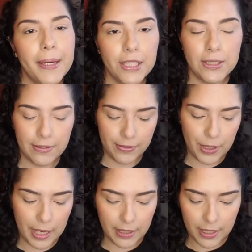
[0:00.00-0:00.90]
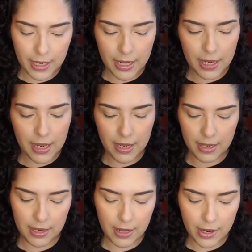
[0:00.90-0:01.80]
budget-friendly
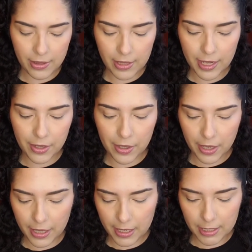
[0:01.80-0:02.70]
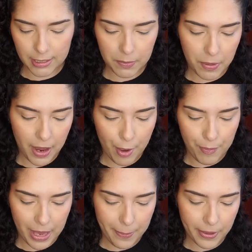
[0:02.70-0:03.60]
eyeliner is by
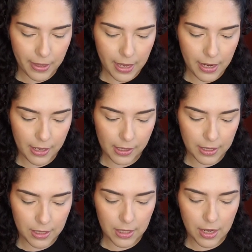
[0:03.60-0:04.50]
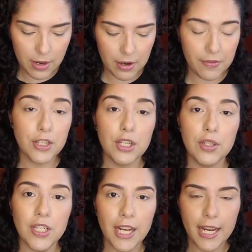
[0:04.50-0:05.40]
Maybelline, and this is the
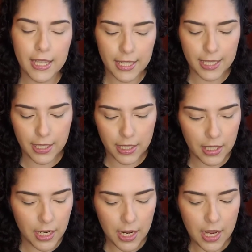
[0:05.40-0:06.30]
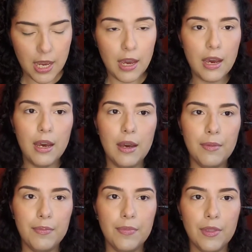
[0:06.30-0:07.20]
Curvitude eyeliner.
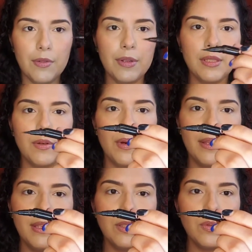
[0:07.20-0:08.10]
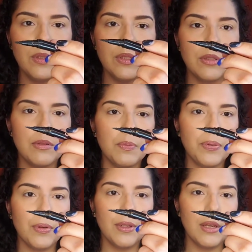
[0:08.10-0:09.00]
The reason why this one's
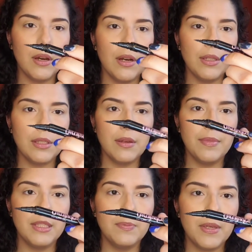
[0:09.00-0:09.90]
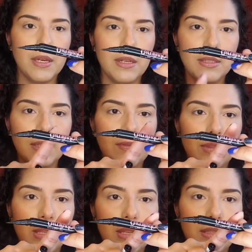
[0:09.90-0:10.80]
pretty awesome is because
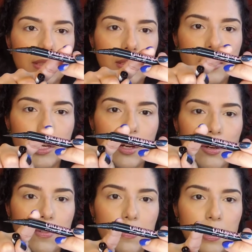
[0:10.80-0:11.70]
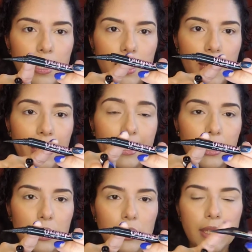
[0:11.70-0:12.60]
of this curved
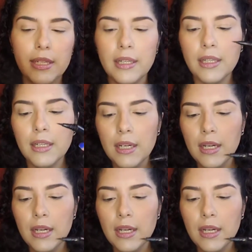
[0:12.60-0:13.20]
handle here.